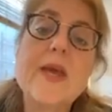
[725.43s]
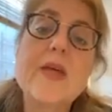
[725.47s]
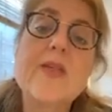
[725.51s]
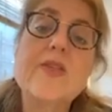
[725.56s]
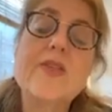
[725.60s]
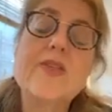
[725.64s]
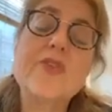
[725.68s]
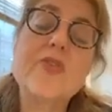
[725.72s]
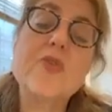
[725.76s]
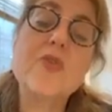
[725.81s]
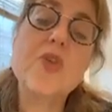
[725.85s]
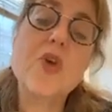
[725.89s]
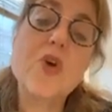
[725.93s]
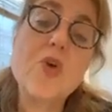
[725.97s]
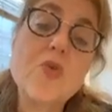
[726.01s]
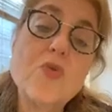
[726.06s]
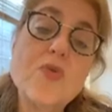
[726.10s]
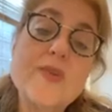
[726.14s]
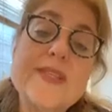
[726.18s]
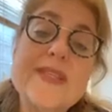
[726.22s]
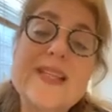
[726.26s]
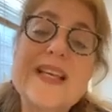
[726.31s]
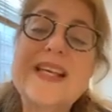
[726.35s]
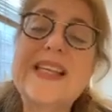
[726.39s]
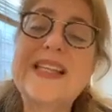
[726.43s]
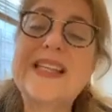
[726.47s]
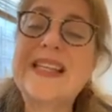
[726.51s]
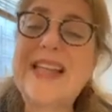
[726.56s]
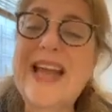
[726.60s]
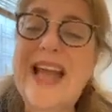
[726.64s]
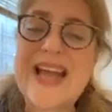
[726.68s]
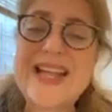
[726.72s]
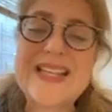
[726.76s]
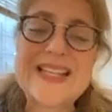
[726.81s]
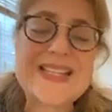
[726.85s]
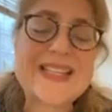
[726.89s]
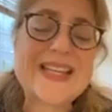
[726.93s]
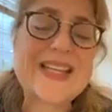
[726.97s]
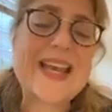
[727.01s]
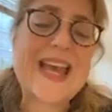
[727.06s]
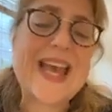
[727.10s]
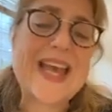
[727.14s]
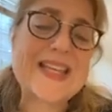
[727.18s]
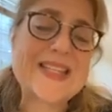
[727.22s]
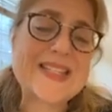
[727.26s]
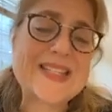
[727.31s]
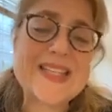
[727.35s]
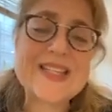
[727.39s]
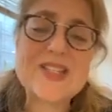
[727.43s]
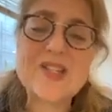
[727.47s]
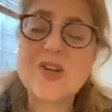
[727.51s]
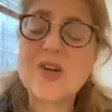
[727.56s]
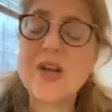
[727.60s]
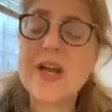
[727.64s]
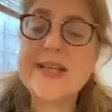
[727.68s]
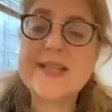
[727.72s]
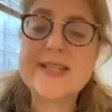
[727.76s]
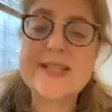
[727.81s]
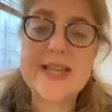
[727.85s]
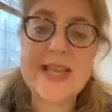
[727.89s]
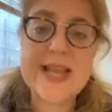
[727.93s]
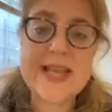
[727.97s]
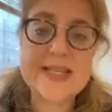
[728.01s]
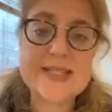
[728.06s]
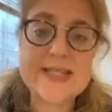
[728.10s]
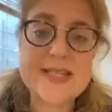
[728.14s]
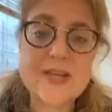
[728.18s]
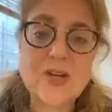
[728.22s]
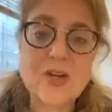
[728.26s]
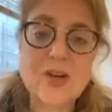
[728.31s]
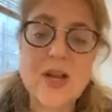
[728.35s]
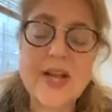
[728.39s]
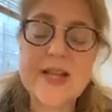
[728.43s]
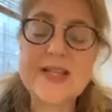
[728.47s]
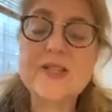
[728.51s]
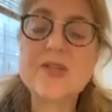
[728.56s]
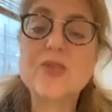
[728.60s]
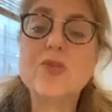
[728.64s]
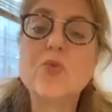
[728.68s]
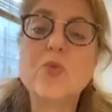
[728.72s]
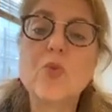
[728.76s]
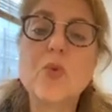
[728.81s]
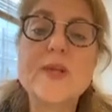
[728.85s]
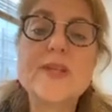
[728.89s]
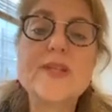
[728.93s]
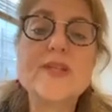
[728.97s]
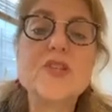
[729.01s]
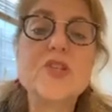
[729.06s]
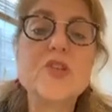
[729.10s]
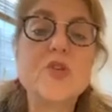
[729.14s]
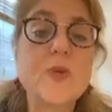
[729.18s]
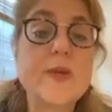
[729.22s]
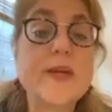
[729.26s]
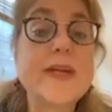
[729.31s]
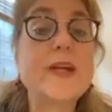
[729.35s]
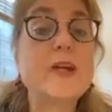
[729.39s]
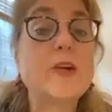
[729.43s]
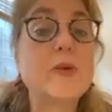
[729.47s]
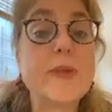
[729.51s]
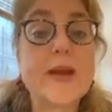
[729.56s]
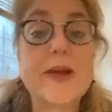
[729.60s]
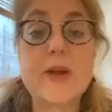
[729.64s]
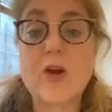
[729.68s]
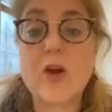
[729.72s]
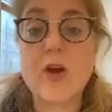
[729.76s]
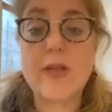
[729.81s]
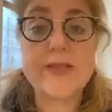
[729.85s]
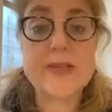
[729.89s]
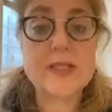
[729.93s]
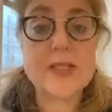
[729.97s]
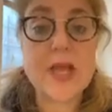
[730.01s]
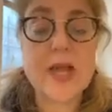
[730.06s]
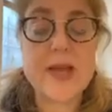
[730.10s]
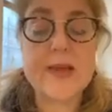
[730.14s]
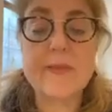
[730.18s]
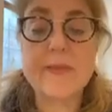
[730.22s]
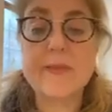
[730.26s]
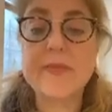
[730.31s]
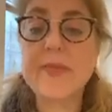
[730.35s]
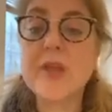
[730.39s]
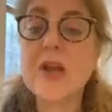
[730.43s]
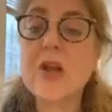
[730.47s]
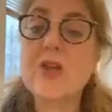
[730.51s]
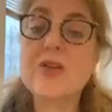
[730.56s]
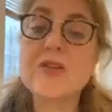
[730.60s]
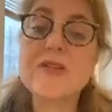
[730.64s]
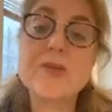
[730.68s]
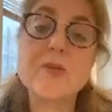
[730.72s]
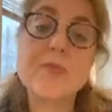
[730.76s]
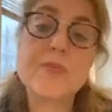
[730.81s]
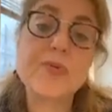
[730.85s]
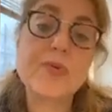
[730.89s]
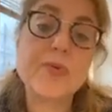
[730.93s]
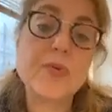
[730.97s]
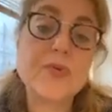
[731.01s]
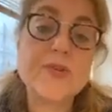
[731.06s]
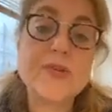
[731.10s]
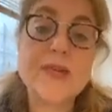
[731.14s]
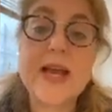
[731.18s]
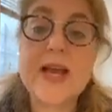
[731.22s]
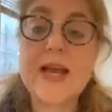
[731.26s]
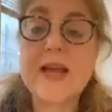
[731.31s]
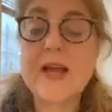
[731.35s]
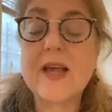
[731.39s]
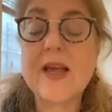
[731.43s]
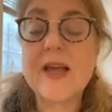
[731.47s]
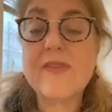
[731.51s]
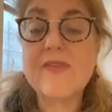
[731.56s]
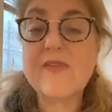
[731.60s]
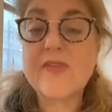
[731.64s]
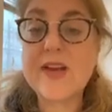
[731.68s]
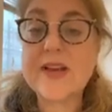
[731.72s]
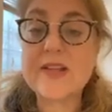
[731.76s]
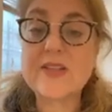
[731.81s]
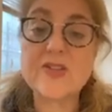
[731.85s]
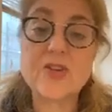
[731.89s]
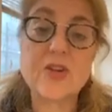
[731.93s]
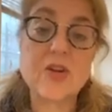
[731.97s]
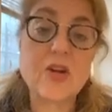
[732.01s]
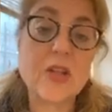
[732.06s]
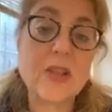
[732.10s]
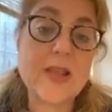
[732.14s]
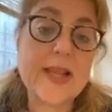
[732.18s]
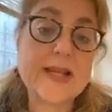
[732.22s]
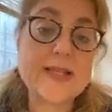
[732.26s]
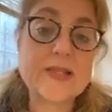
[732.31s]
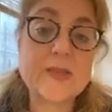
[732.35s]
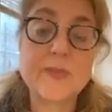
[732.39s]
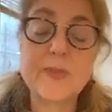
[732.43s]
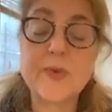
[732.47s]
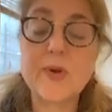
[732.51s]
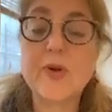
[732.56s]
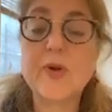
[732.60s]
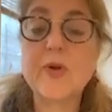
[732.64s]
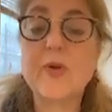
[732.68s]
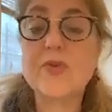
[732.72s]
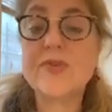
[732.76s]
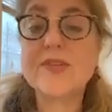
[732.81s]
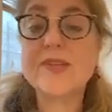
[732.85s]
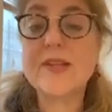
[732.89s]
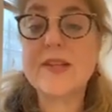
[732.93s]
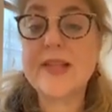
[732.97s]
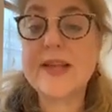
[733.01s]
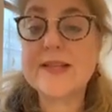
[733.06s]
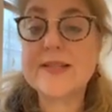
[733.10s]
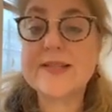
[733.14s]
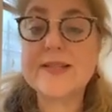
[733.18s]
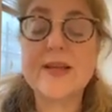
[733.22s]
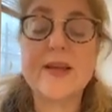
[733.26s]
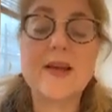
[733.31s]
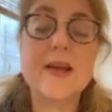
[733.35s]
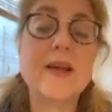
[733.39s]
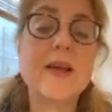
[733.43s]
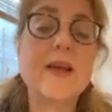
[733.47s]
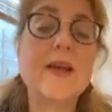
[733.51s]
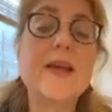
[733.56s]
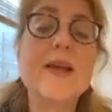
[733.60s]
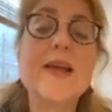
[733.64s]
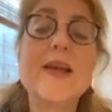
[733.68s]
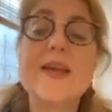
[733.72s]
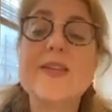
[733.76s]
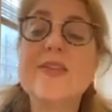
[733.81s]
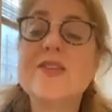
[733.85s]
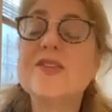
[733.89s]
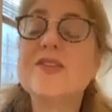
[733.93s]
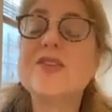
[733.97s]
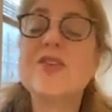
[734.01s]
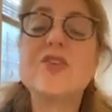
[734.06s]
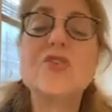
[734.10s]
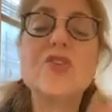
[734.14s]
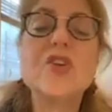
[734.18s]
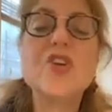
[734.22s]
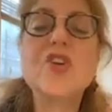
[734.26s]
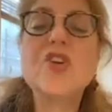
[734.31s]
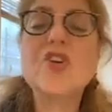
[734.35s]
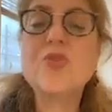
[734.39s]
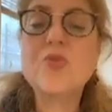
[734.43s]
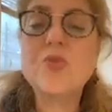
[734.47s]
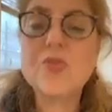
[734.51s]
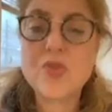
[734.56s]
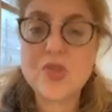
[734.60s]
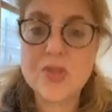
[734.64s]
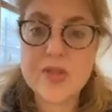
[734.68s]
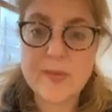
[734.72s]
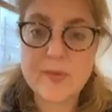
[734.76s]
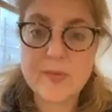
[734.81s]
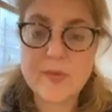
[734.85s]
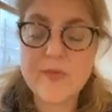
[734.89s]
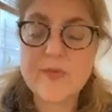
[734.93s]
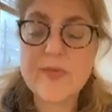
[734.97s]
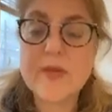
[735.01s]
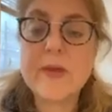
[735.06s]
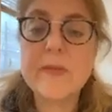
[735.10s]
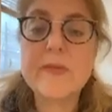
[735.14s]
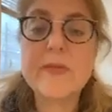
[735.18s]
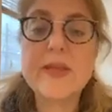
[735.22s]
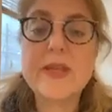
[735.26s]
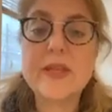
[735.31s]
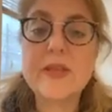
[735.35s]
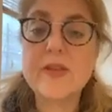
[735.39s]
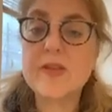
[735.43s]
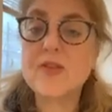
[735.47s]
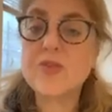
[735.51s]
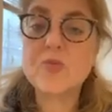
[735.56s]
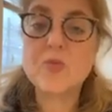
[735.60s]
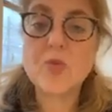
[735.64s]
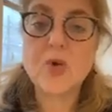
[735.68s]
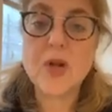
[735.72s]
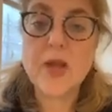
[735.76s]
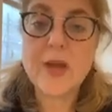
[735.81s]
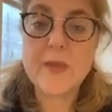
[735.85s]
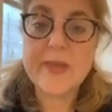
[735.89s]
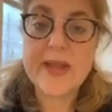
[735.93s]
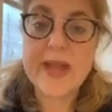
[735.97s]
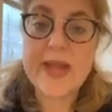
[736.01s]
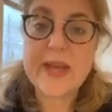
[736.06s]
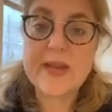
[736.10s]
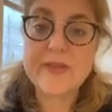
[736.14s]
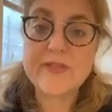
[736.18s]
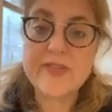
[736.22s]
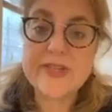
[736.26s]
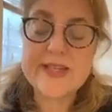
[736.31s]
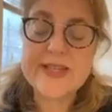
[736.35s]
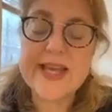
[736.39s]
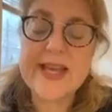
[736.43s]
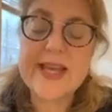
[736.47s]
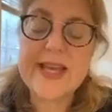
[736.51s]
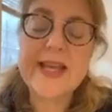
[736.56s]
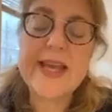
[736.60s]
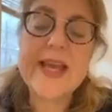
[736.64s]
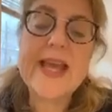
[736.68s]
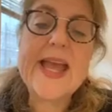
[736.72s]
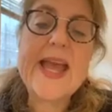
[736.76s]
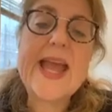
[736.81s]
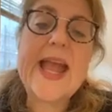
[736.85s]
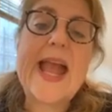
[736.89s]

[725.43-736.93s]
So those classic SSRIs and SNRIs are the ones you hear about all the time. There's Prozac, Effexor, Lexapro, Celexa. There's a huge number of them, and there's more coming out every day.